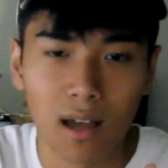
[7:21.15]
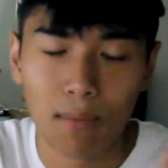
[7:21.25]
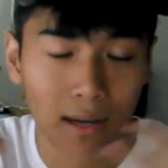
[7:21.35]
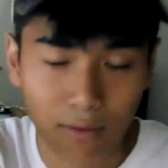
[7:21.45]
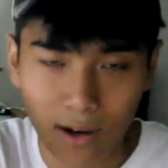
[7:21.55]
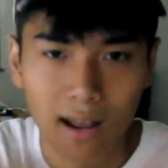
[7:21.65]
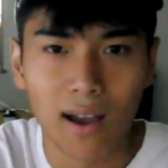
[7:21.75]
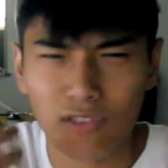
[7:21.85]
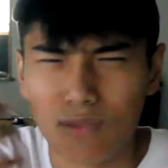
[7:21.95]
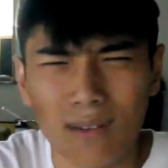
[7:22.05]
Right now
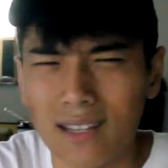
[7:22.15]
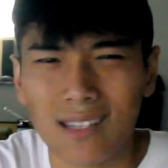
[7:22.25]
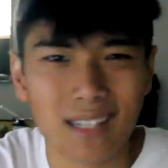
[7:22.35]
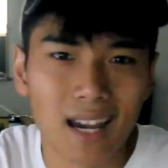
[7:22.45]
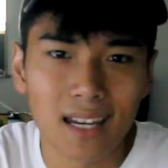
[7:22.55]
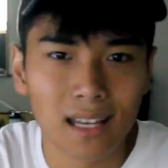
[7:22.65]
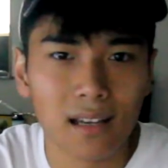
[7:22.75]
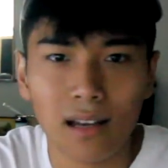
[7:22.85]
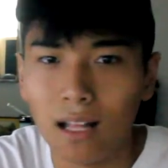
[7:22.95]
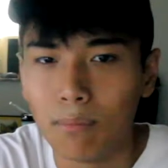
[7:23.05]
I've just been
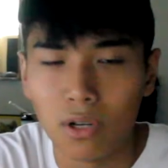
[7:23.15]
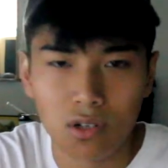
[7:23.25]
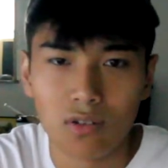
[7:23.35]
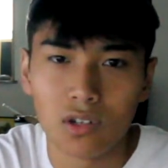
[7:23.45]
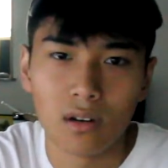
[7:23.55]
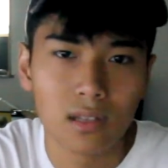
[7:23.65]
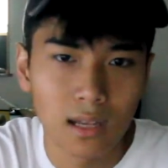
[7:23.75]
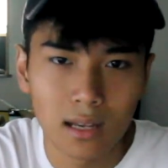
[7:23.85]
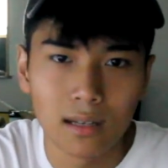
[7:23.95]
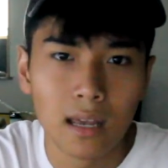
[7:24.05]
designing a bunch of shirts,
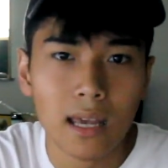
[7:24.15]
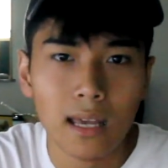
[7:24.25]
and